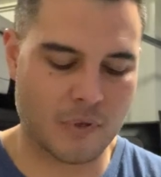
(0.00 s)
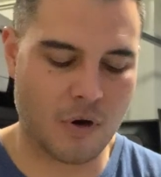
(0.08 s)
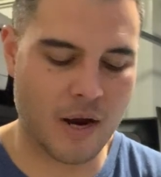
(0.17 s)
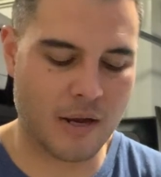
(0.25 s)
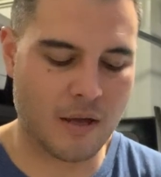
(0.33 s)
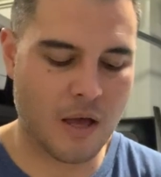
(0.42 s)
All
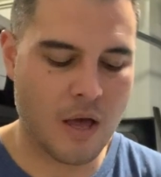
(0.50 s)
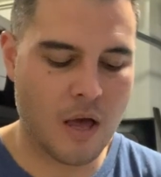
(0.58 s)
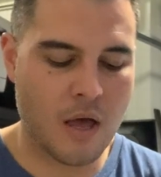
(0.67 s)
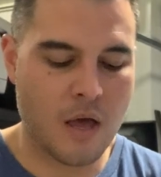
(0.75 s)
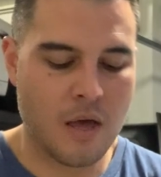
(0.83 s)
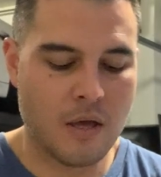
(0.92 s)
right.
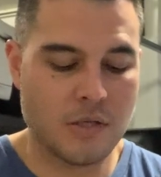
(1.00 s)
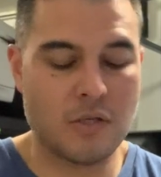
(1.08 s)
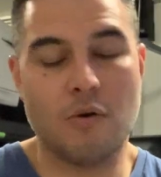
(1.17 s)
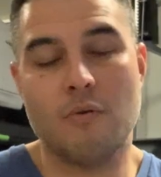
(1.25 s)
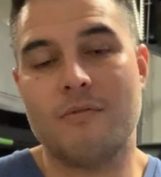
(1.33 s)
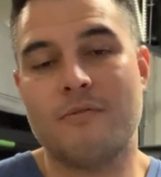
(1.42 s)

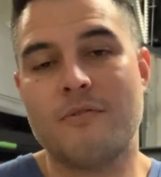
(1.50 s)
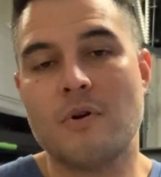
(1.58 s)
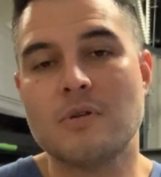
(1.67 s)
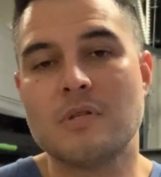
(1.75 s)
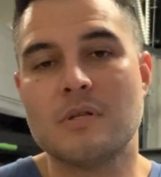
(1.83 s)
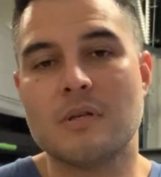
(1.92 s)
So
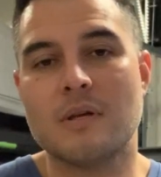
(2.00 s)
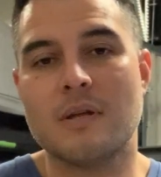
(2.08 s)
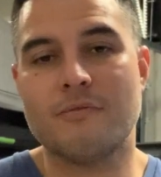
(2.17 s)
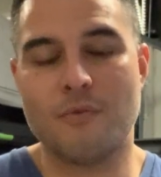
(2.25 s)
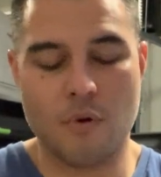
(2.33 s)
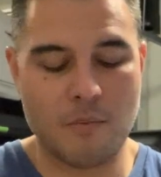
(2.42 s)
first
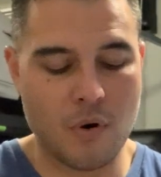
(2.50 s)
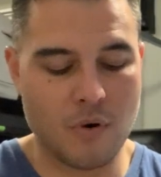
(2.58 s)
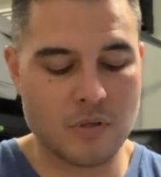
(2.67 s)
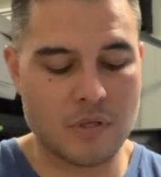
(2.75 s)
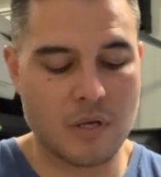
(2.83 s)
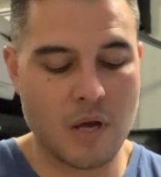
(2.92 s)
and
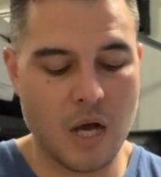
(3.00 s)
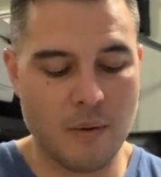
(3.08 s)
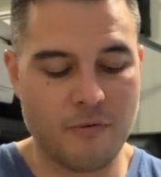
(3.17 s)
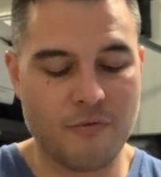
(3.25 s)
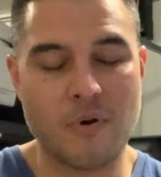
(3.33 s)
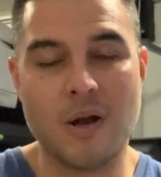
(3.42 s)
foremost,
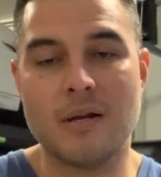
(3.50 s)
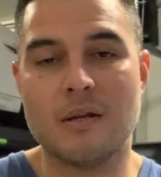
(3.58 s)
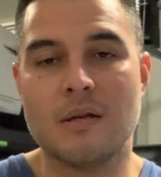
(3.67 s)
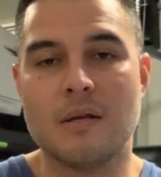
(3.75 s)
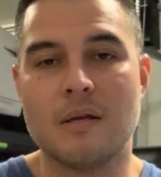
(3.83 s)
up front,